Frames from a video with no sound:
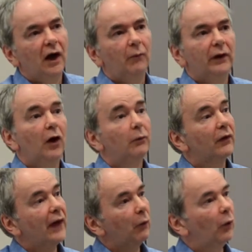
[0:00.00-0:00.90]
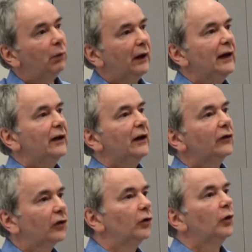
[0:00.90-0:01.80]
and we hope that that will bleed
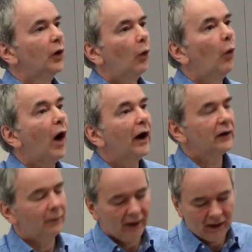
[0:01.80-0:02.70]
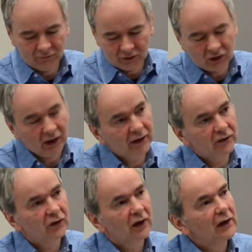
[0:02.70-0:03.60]
into wider behaviour
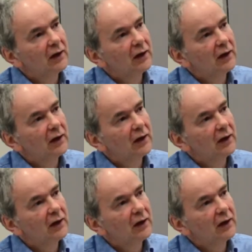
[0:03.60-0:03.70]
change.